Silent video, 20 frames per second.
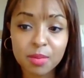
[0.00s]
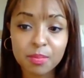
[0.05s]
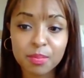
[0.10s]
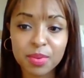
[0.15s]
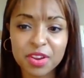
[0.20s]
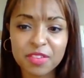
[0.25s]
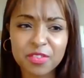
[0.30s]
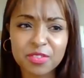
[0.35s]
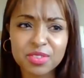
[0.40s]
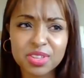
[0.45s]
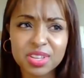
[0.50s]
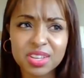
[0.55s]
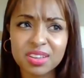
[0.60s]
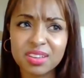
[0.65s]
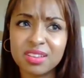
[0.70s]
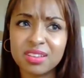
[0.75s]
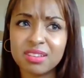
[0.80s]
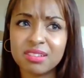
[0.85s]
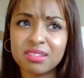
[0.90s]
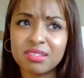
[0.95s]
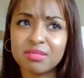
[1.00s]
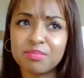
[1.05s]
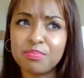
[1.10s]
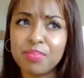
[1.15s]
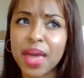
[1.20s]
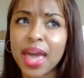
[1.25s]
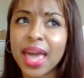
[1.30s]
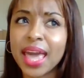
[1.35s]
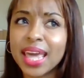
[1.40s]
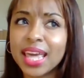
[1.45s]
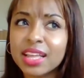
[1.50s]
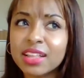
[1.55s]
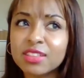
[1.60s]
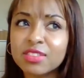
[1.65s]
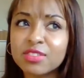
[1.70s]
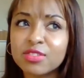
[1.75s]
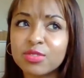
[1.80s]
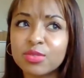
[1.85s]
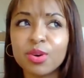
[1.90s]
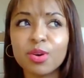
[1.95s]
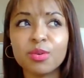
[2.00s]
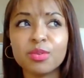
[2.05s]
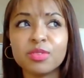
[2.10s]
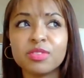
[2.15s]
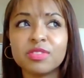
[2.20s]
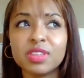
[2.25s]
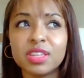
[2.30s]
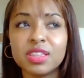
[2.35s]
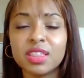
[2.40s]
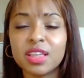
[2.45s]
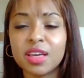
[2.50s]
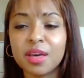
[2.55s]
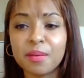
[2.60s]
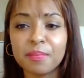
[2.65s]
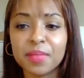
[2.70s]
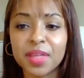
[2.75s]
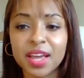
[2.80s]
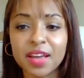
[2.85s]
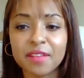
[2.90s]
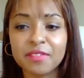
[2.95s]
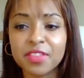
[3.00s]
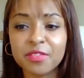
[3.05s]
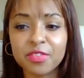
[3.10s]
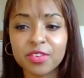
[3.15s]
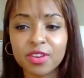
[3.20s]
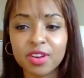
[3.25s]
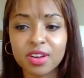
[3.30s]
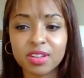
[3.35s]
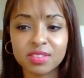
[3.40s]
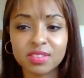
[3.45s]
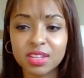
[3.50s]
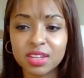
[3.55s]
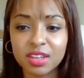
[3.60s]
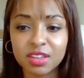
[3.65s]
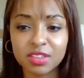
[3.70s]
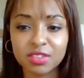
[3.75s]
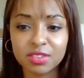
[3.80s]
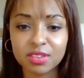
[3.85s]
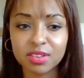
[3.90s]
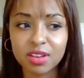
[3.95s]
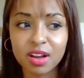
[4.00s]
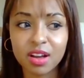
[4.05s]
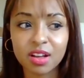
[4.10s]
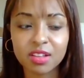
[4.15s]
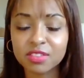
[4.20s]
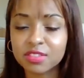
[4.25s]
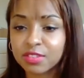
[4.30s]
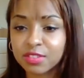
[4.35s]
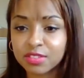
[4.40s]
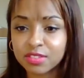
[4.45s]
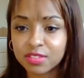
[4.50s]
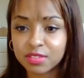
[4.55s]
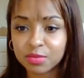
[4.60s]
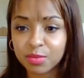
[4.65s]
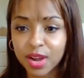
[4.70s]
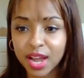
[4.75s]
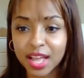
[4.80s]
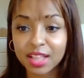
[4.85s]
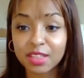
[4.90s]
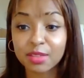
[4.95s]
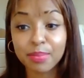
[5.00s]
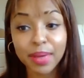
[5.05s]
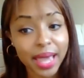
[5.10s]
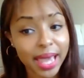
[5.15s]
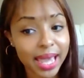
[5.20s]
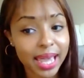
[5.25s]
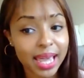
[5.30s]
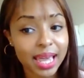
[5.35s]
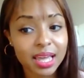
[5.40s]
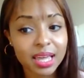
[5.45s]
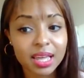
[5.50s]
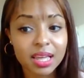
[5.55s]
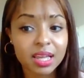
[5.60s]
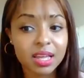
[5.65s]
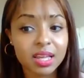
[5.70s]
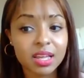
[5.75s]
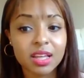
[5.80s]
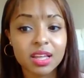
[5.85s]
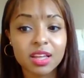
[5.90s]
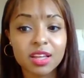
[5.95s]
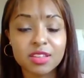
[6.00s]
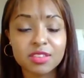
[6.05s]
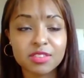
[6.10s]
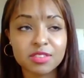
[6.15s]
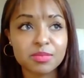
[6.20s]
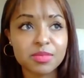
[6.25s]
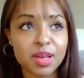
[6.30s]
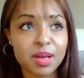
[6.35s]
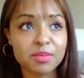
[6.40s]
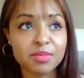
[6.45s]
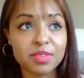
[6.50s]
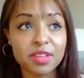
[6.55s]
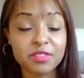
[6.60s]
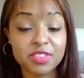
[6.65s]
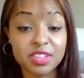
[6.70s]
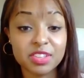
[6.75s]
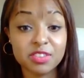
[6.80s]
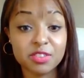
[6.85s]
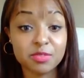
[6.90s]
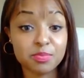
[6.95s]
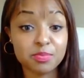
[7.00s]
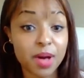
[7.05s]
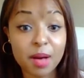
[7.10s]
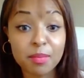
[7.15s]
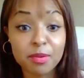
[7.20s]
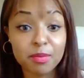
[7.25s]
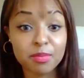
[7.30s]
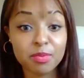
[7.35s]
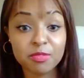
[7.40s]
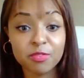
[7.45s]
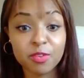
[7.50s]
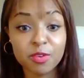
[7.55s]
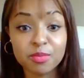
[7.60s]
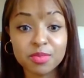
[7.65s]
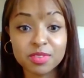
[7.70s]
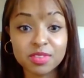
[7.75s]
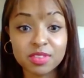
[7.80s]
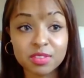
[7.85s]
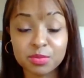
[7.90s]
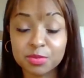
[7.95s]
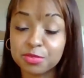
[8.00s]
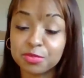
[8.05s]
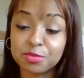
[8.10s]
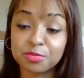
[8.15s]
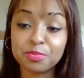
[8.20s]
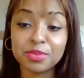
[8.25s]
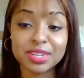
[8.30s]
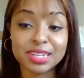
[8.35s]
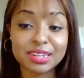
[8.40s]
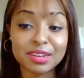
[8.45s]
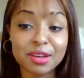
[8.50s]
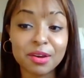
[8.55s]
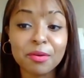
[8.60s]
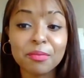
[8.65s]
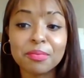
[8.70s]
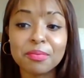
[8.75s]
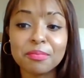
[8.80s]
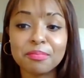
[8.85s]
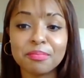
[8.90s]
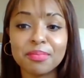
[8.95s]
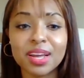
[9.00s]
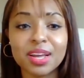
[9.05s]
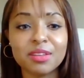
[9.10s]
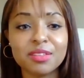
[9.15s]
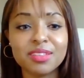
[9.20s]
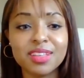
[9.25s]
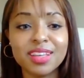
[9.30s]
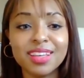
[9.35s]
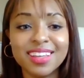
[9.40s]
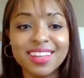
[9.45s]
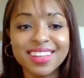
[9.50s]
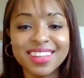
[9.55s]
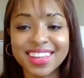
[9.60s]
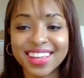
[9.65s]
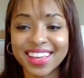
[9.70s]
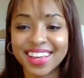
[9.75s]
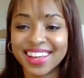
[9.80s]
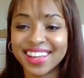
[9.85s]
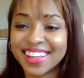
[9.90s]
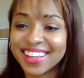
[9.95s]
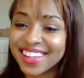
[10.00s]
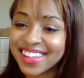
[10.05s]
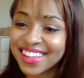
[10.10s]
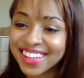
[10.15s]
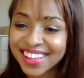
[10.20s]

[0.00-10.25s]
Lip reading: But I've only paid to go see them. Like I've never gone to any other concerts where I had to pay. Sometimes I've seen just pop-up performances, which is pretty dope. But yeah.